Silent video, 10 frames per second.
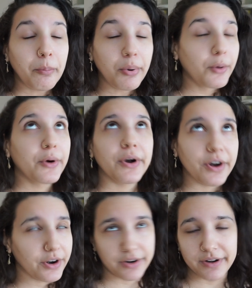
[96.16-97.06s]

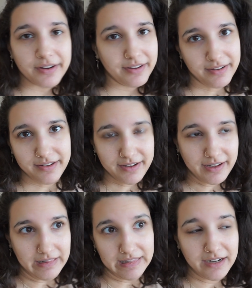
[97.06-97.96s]
pour
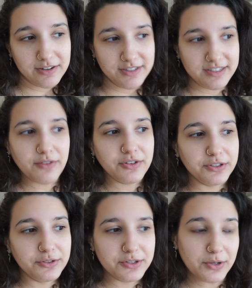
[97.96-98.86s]
later this
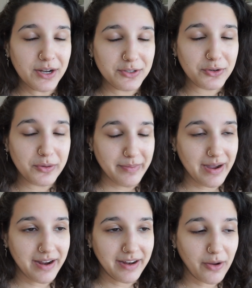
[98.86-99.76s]
afternoon, so I took
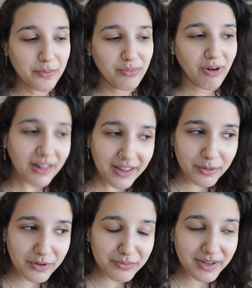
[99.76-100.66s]
my umbrella
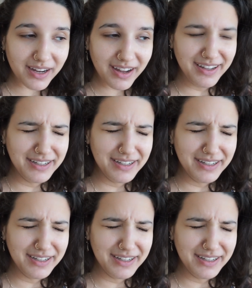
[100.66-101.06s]
with me.